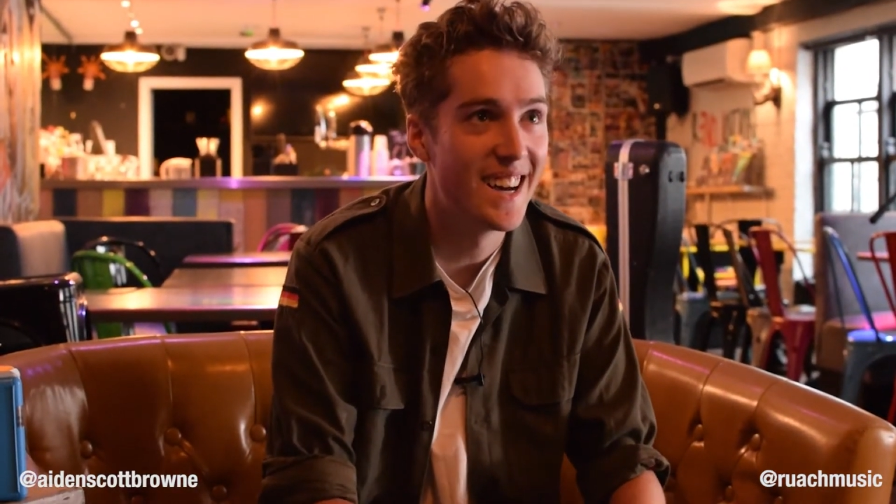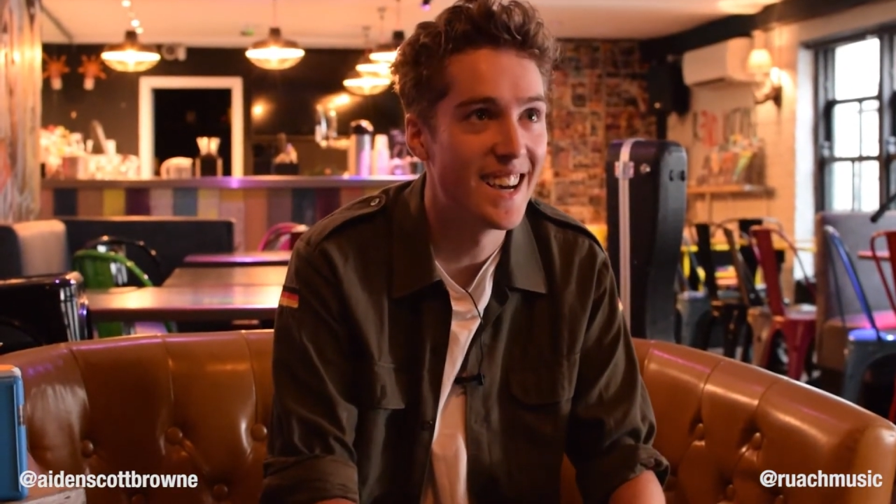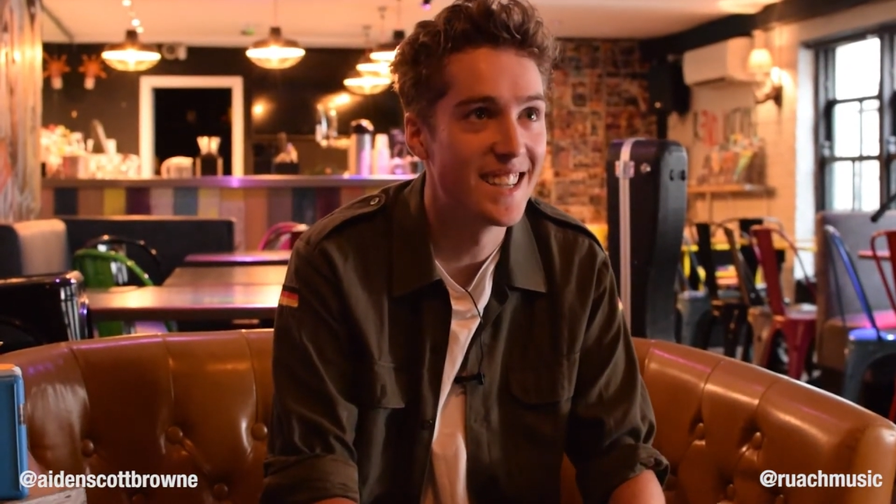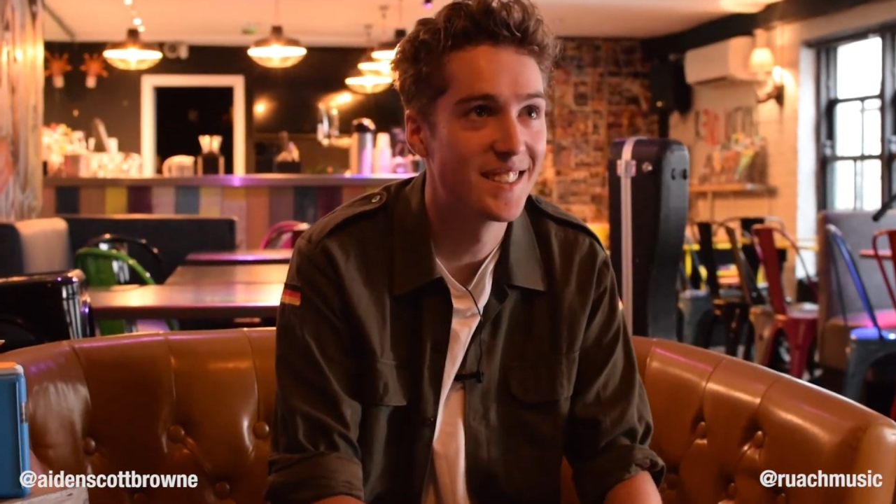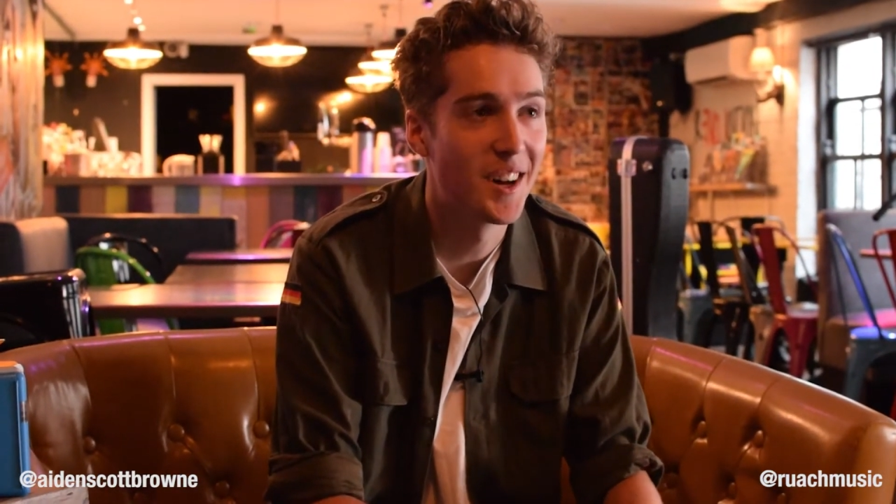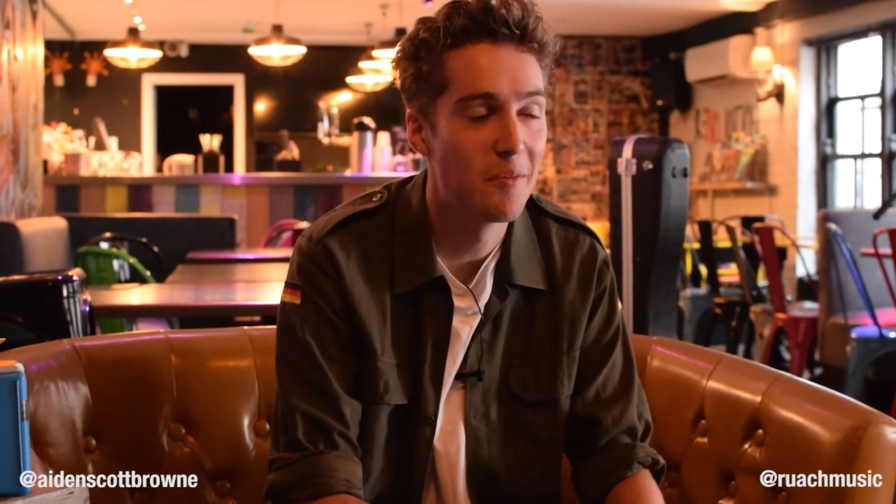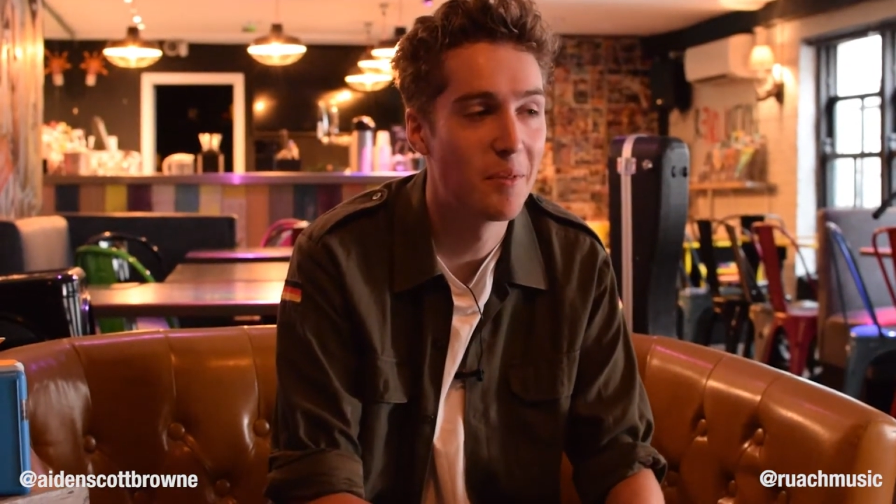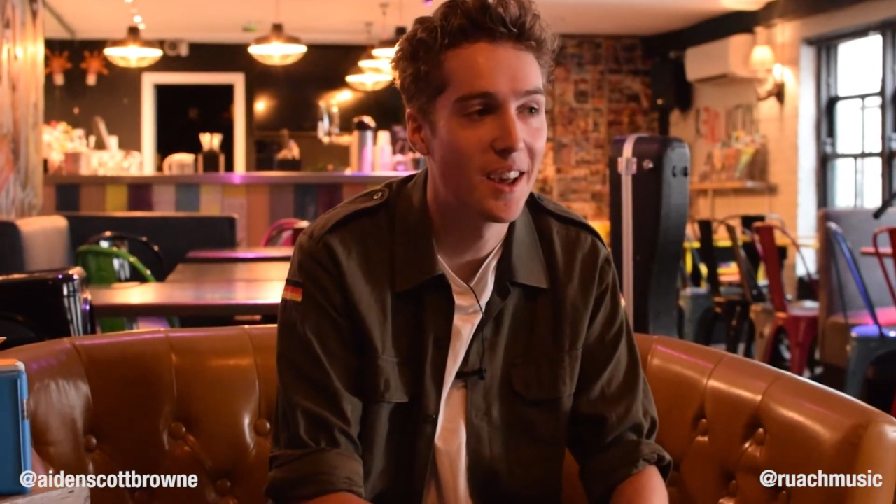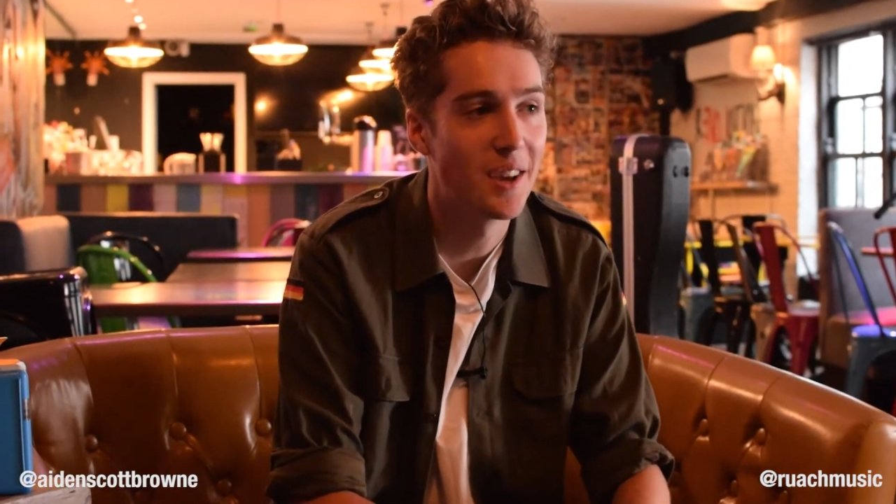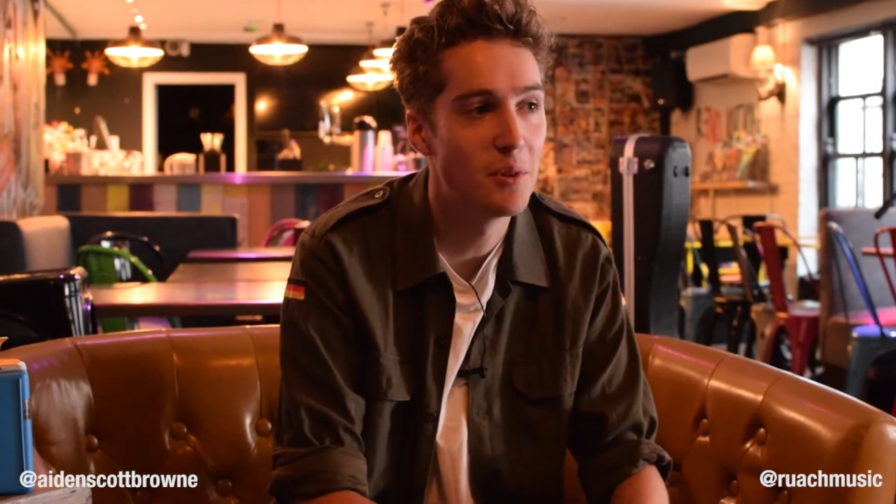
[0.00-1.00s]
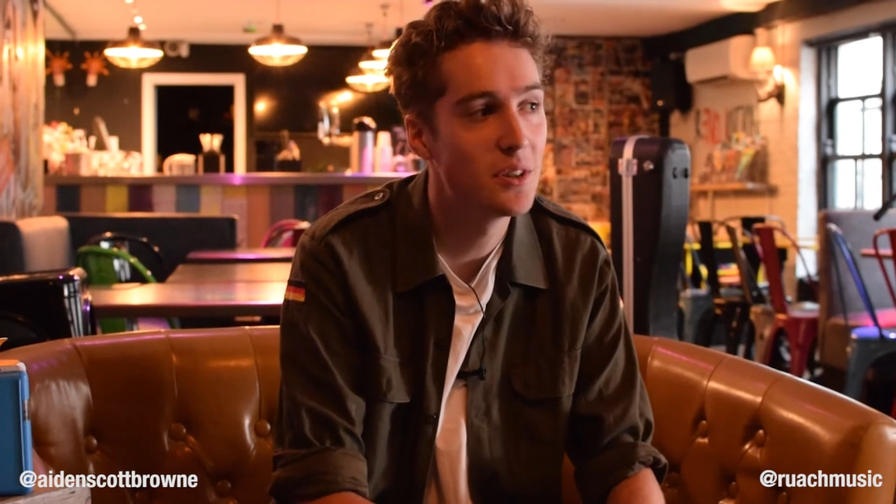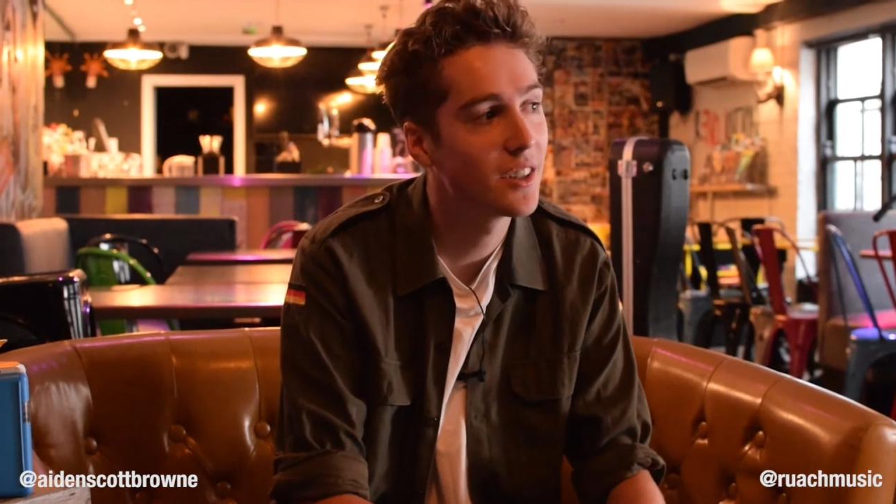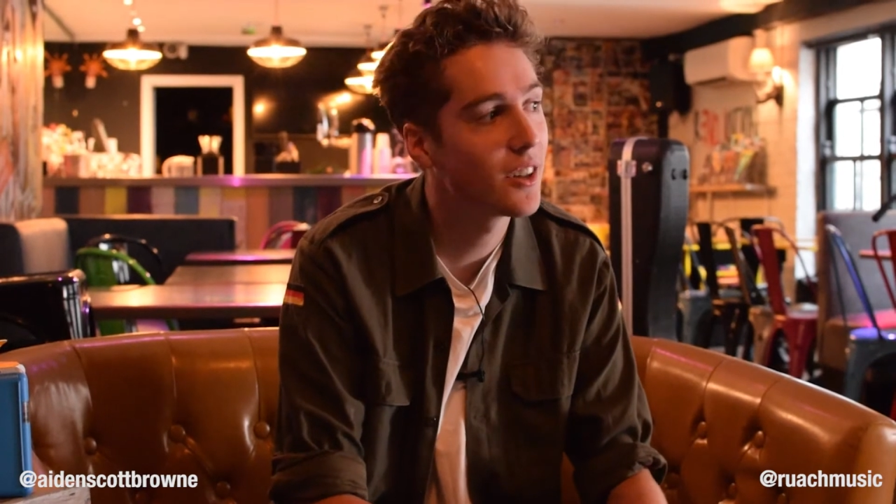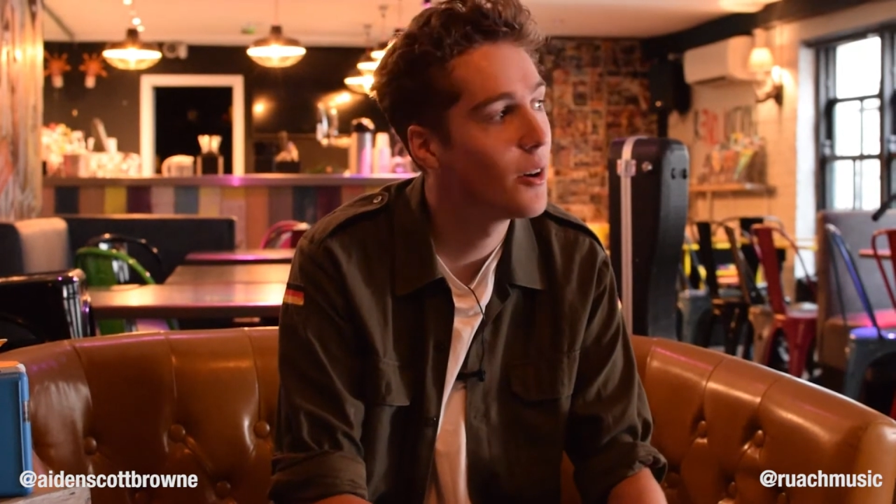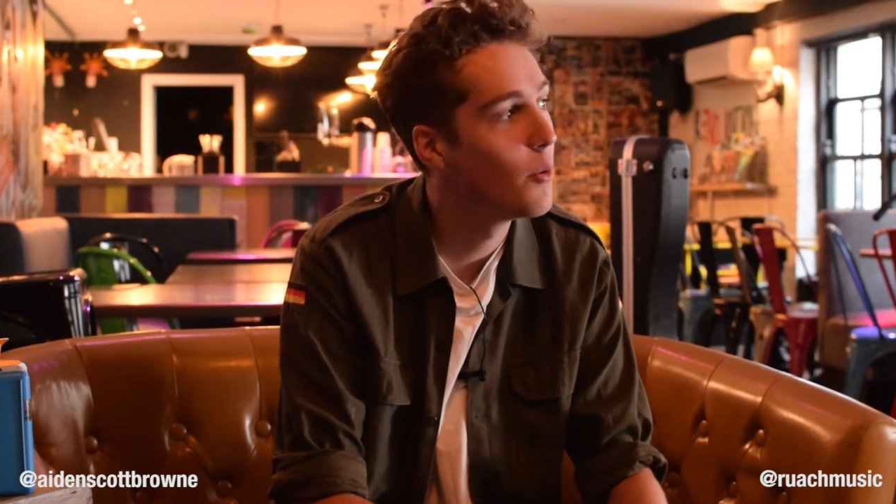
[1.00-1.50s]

I started playing music